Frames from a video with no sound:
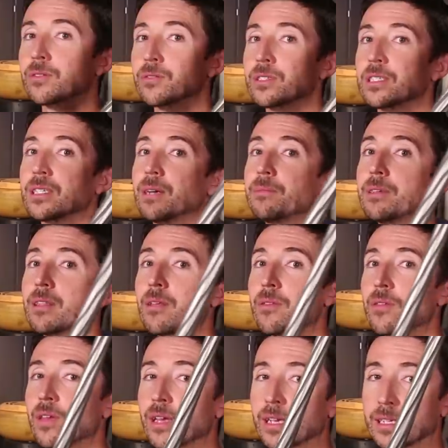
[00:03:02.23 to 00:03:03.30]
are some of the
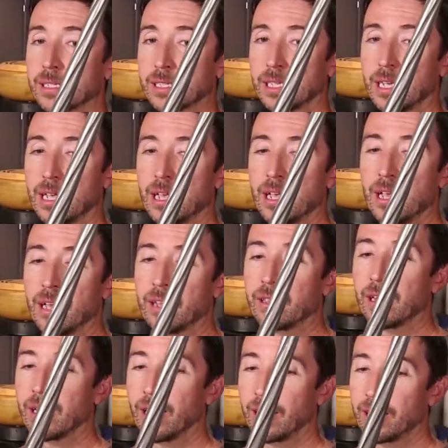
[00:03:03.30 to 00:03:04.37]
things
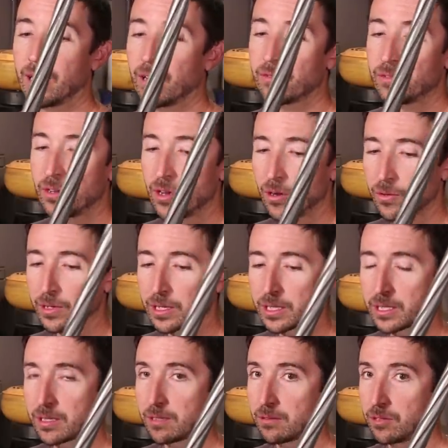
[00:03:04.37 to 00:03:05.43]
that I have
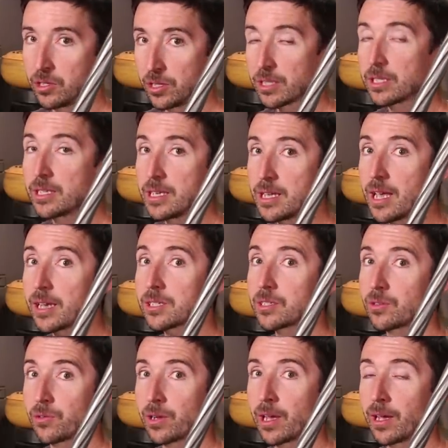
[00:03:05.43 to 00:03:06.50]
noticed just
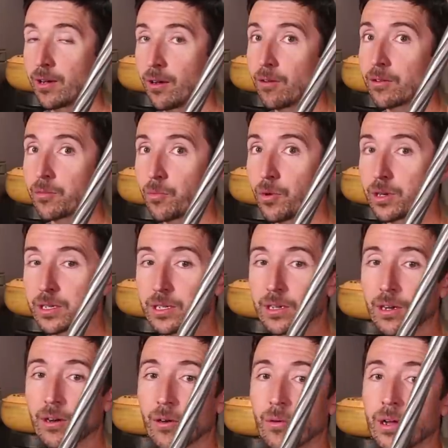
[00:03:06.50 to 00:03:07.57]
yesterday, all in one
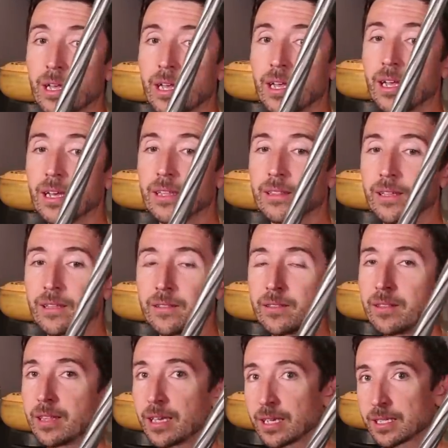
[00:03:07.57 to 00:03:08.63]
go,
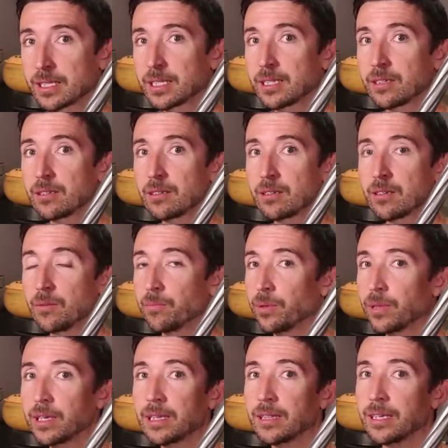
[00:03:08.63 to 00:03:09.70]
that this
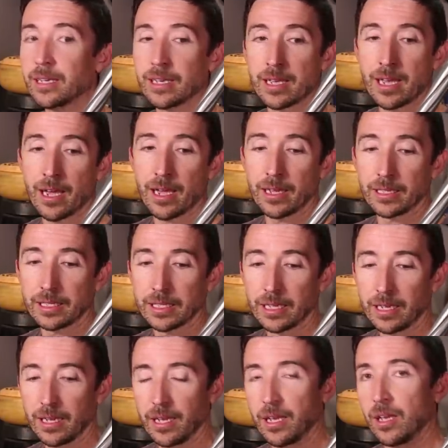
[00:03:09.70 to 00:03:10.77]
completely
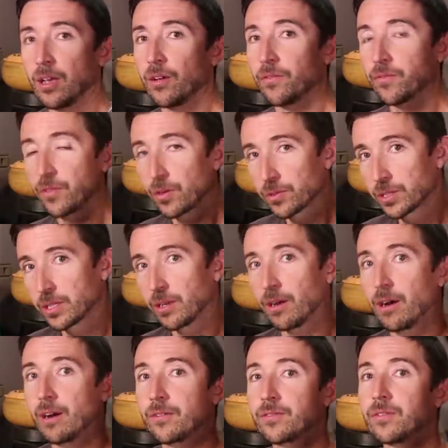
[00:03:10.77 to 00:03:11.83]
negates. First
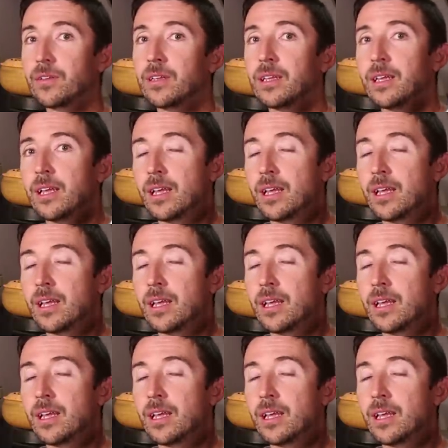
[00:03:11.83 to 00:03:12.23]
off,